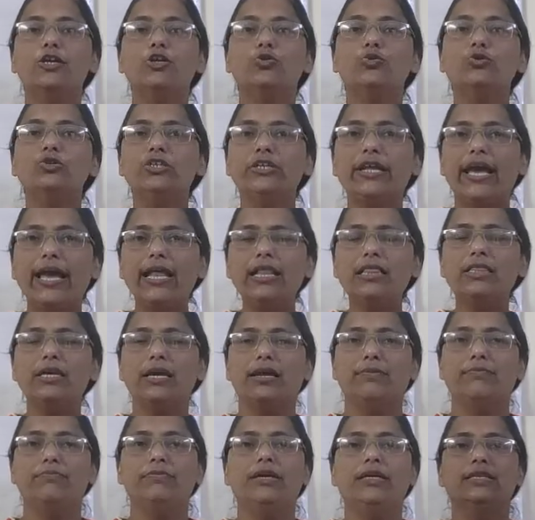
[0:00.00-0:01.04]
to tell
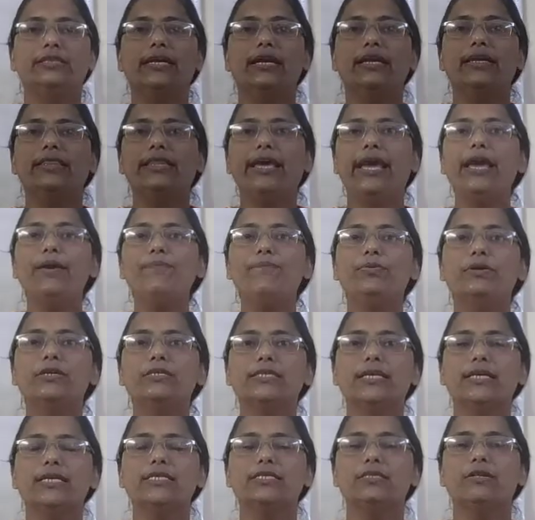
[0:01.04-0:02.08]
them that they
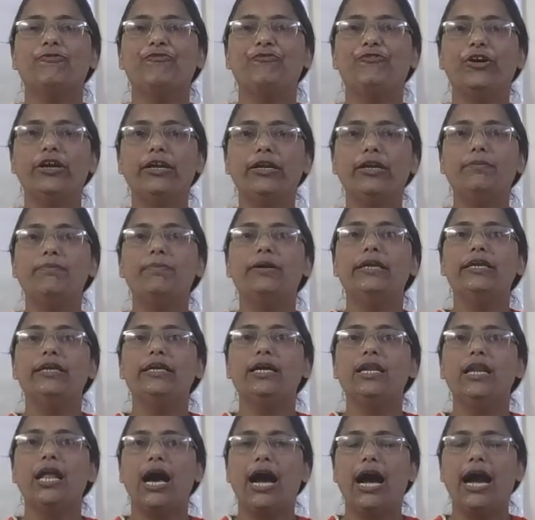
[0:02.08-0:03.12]
possess the
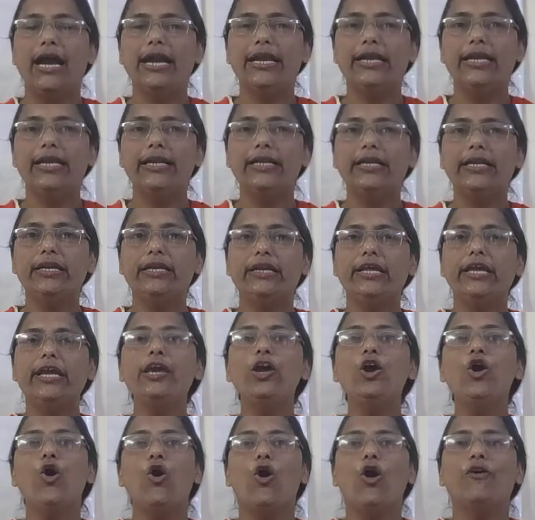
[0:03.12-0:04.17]
fundamental
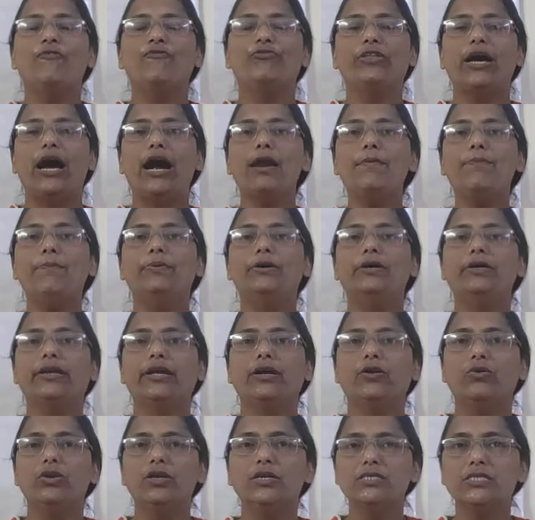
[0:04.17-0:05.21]
identity of that
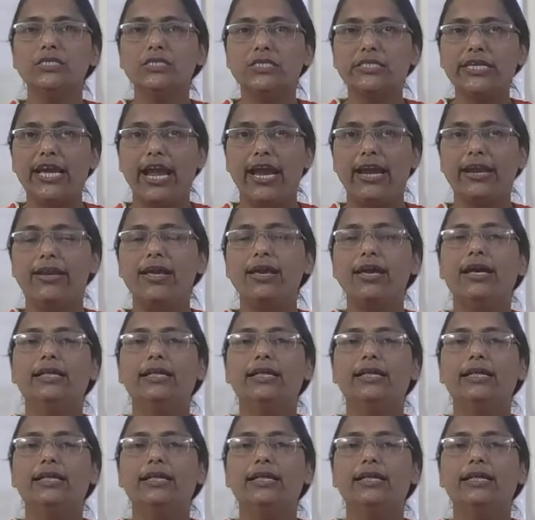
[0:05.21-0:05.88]
particular state.